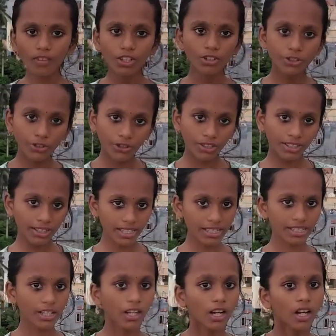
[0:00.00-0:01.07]
So
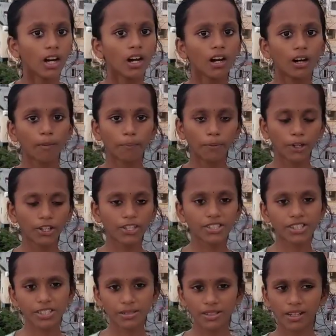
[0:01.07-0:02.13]
this
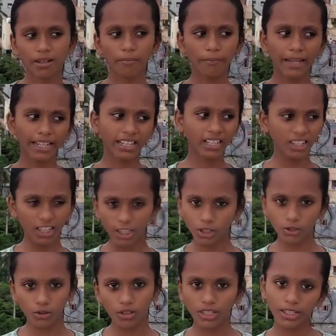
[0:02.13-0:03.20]
produces mainly
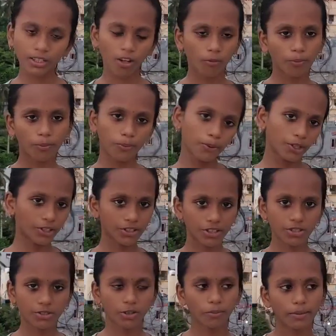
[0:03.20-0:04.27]
two. It
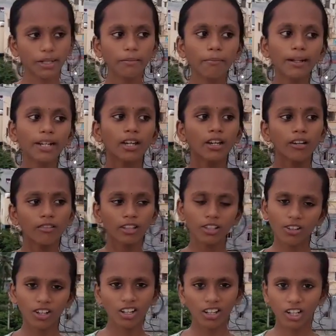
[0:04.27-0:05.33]
produces so many, but we're
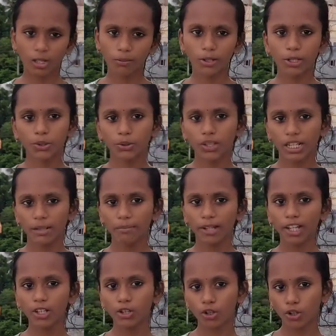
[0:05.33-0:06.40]
going to learn about two,
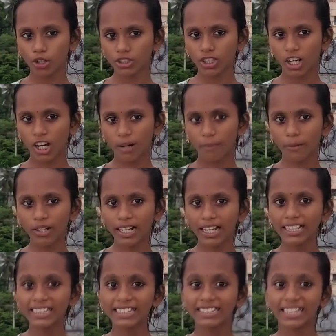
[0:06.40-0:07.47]
namely growth hormone
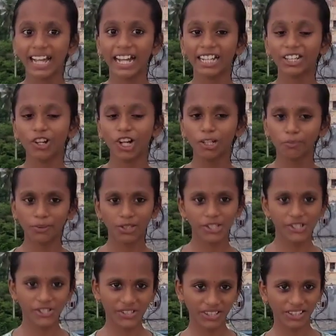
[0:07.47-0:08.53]
and thyroid
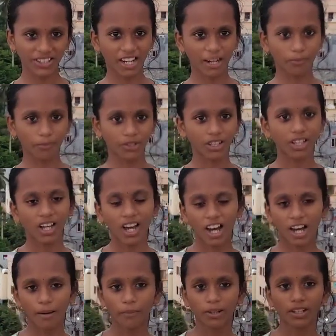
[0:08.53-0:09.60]
producing
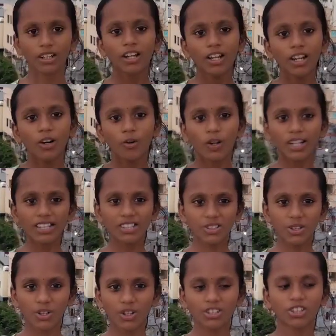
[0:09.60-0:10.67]
hormone. What is
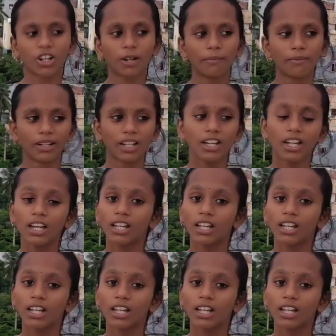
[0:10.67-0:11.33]
growth hormone?